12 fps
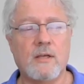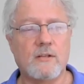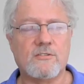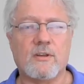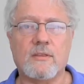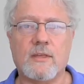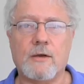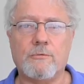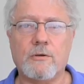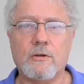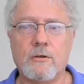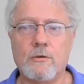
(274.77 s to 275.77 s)
South
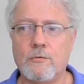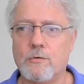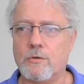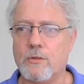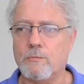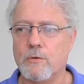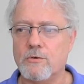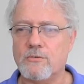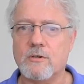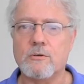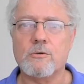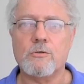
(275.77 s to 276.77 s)
Africa, you've got the most
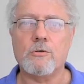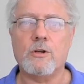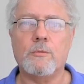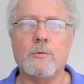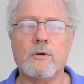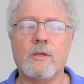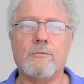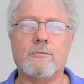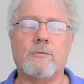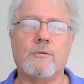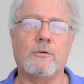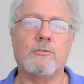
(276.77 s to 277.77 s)
incredible gift
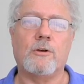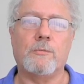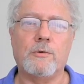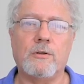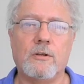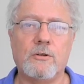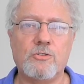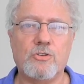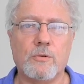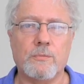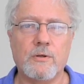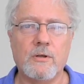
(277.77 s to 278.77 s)
of
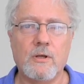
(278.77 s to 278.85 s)
entrepreneurship.